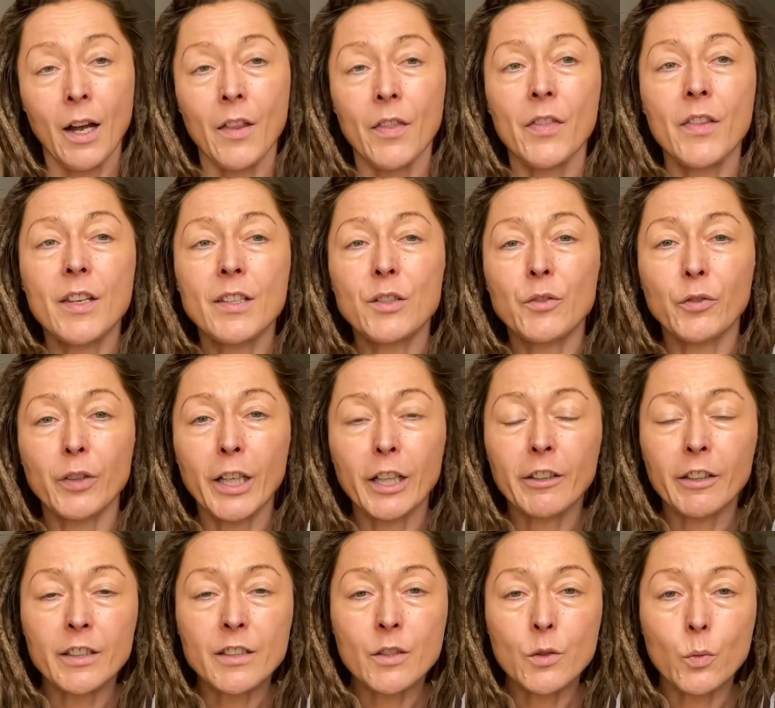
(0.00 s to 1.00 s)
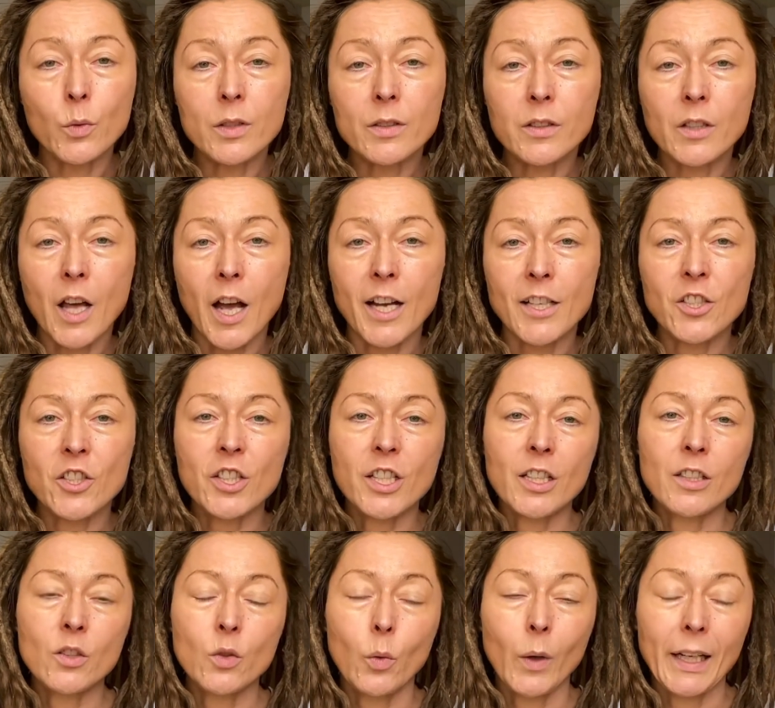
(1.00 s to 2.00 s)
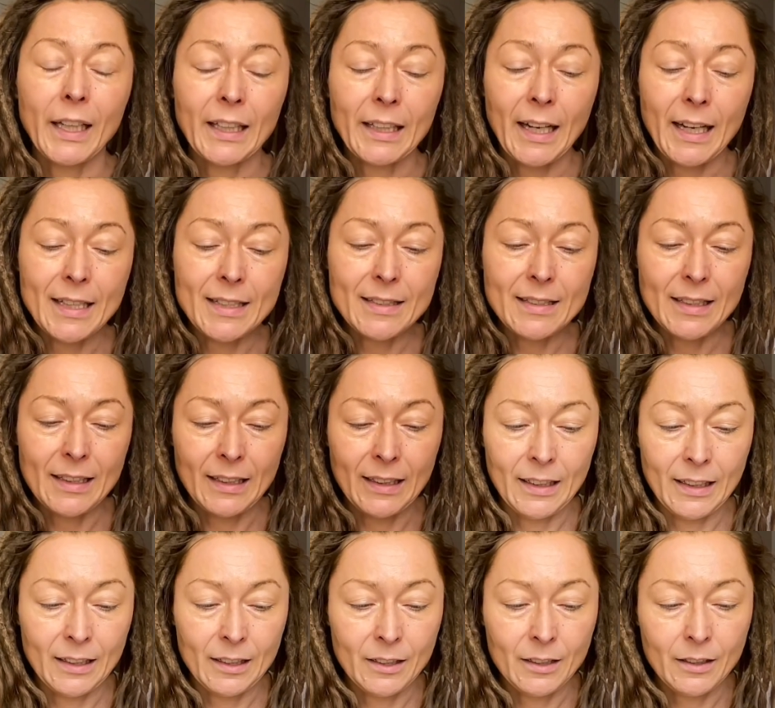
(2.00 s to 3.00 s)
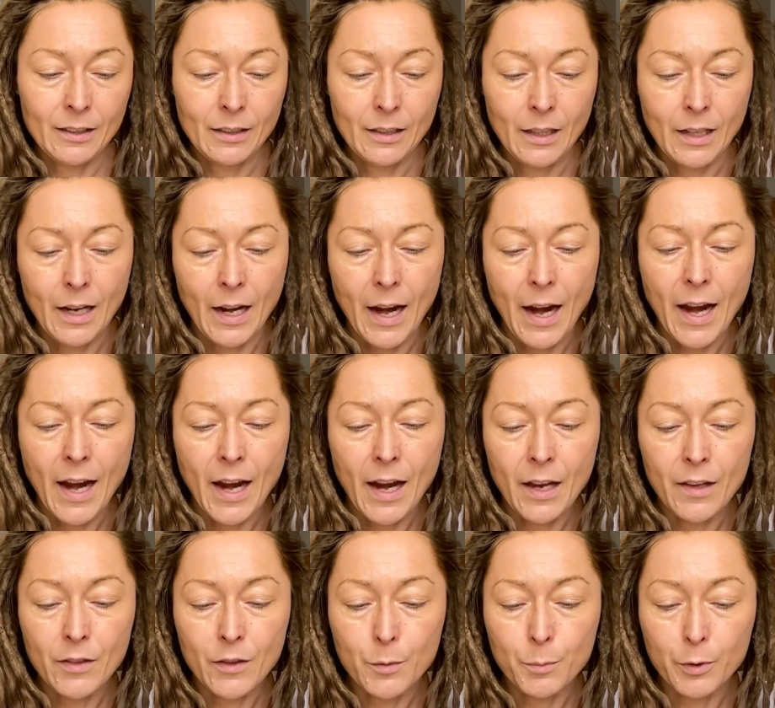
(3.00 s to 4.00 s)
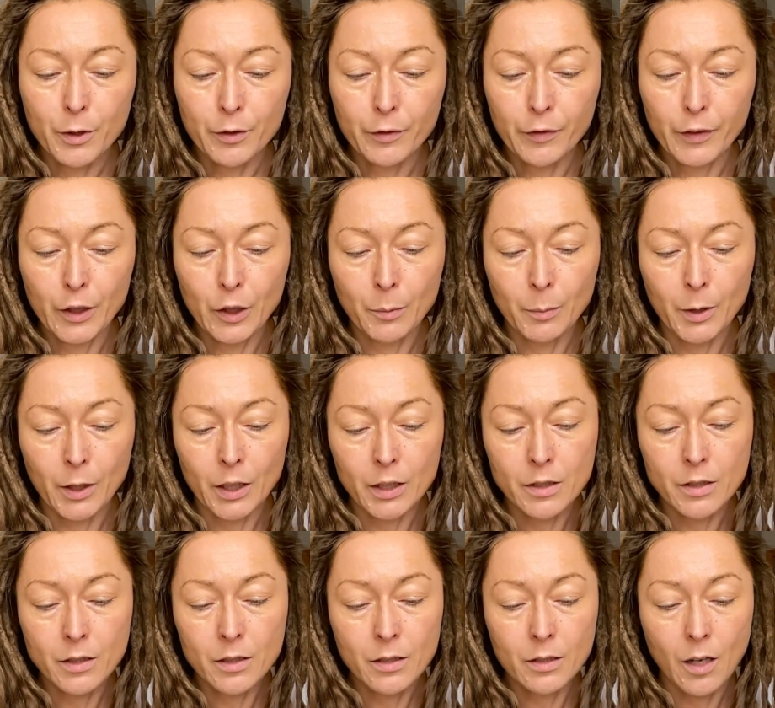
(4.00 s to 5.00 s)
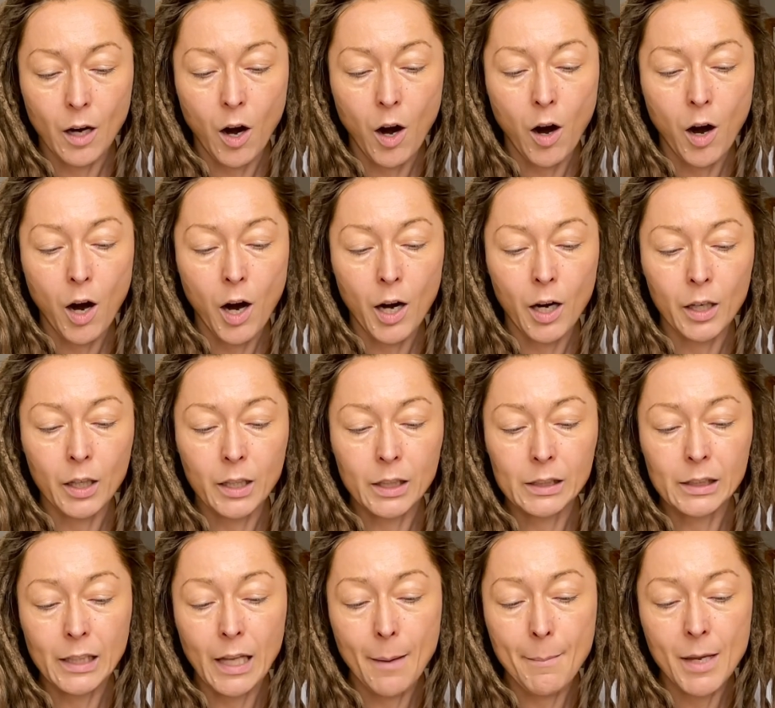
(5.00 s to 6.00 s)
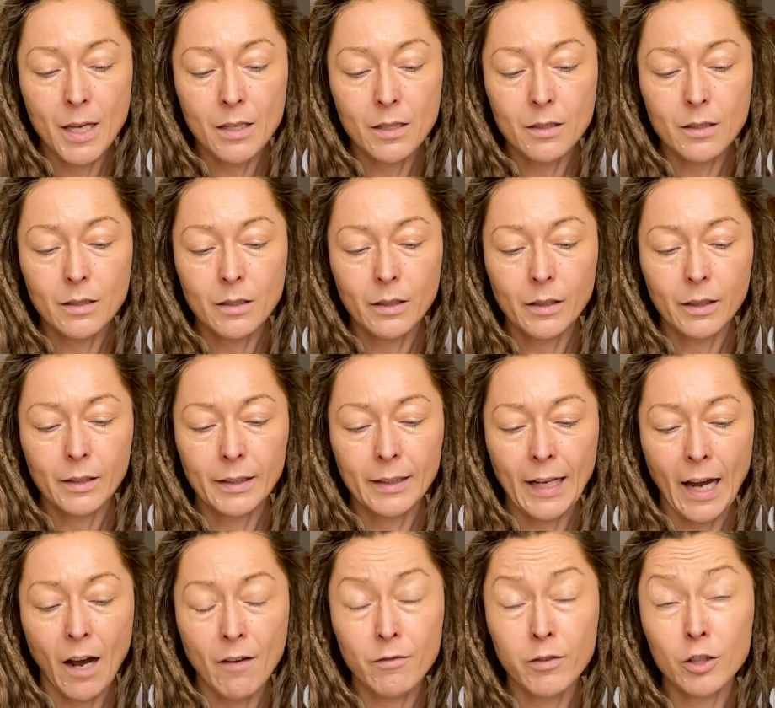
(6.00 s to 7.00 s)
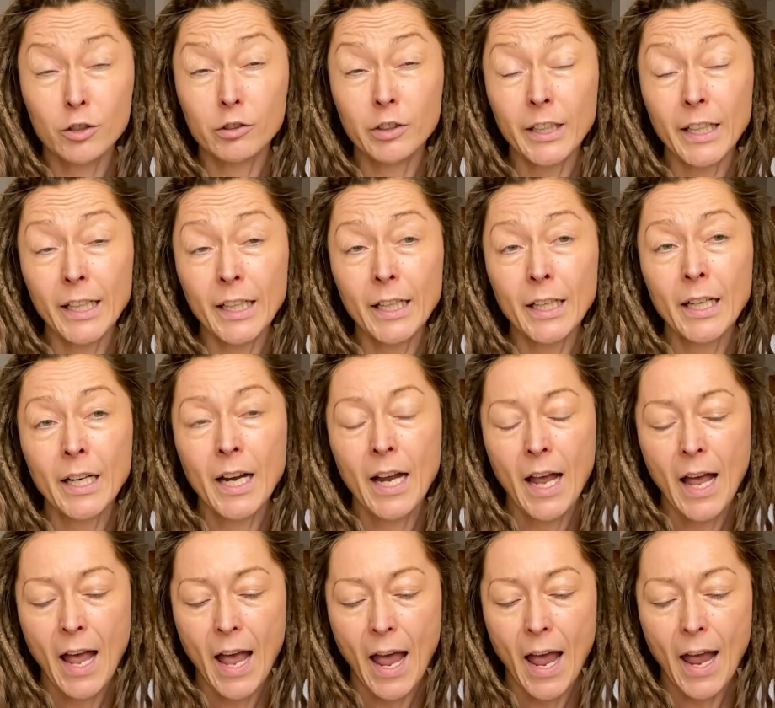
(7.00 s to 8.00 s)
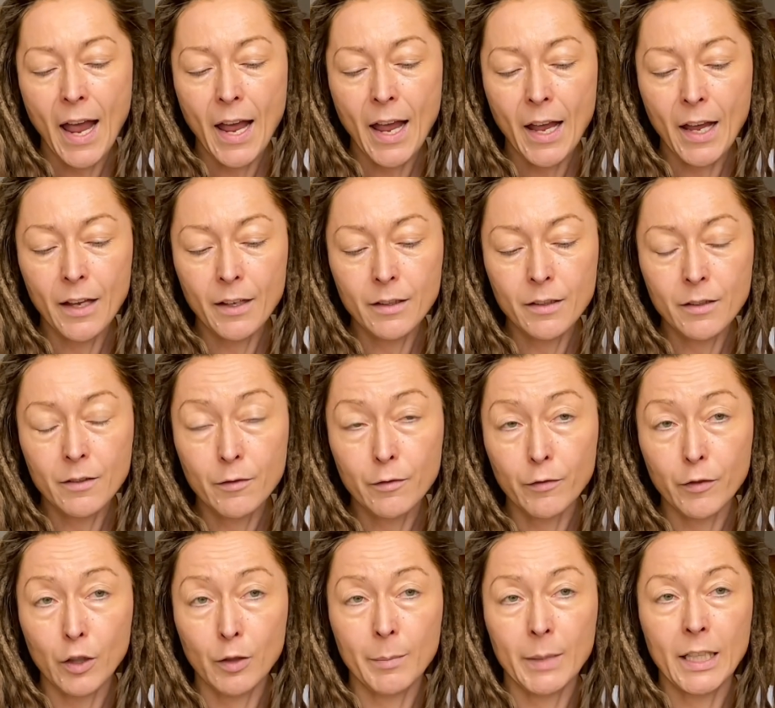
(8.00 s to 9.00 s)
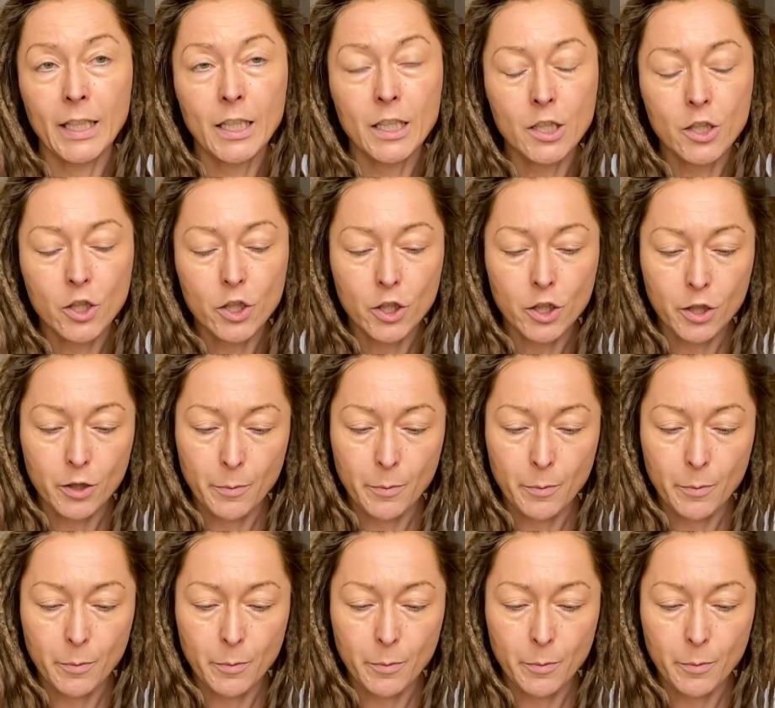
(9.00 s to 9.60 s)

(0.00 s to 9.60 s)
This fragrance was launched in 2019, and the perfumers are Clement Gavalry and Firmenich.